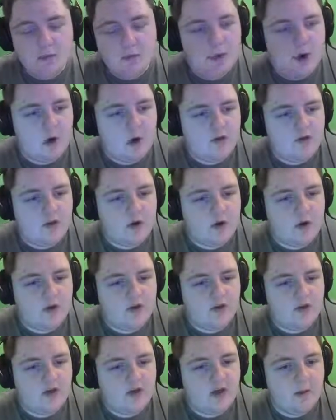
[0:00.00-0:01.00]
Porto
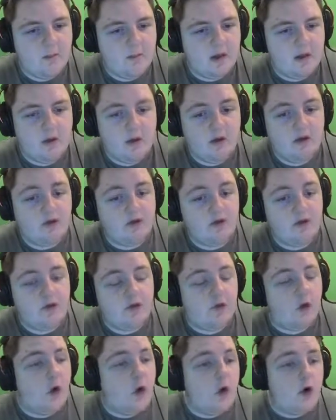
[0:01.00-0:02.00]
conceded that penalty
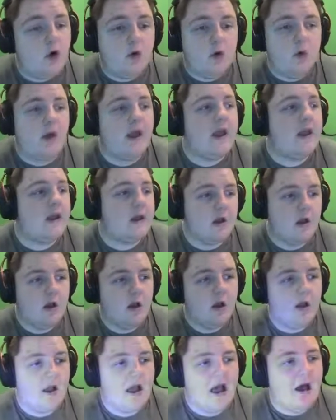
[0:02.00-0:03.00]
so quick
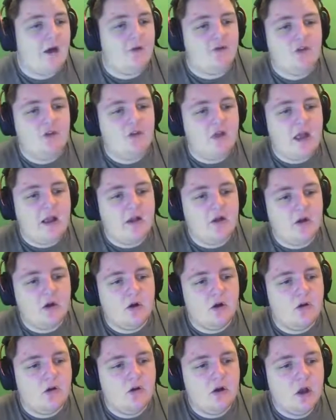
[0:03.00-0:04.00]
after their
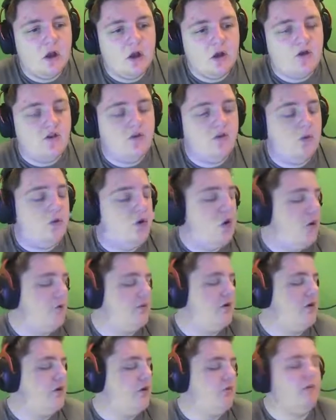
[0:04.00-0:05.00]
goal, because you would have hoped
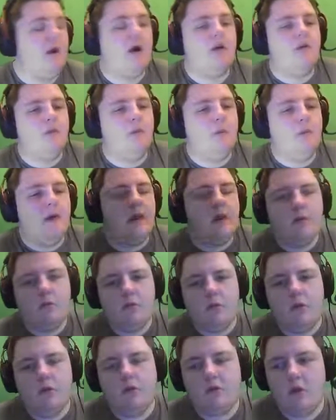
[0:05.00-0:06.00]
they could have ride the
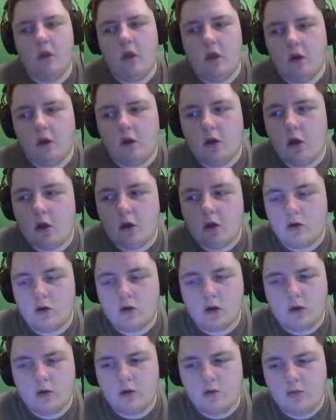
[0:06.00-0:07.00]
momentum and
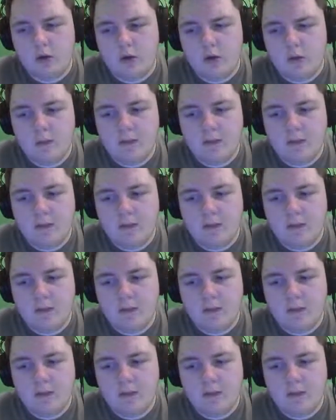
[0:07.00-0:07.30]
got through.